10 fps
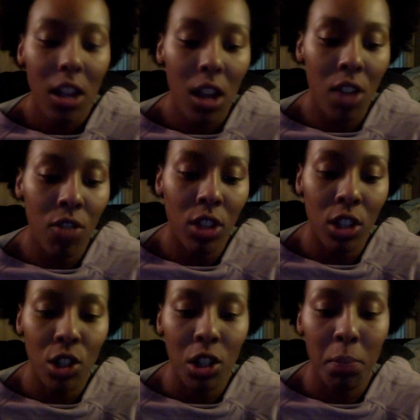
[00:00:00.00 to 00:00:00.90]
and really
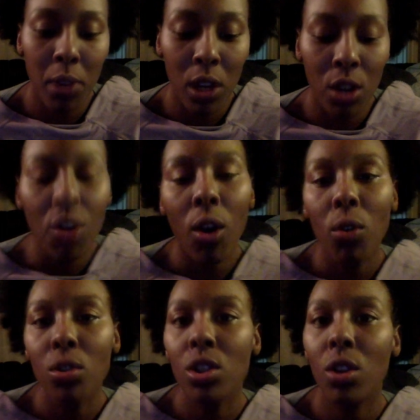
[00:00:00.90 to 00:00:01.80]
just putting your
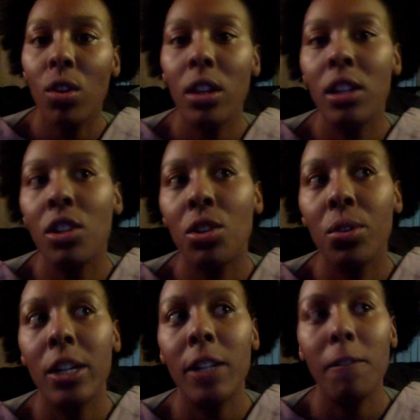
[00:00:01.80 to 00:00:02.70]
whole soul into
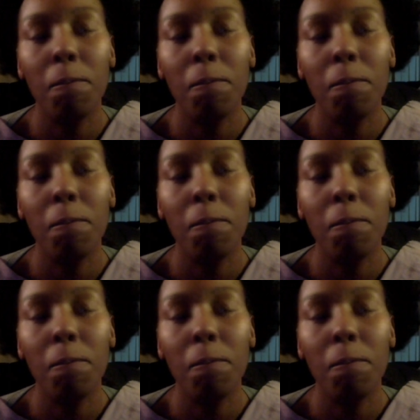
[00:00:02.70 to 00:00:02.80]
it,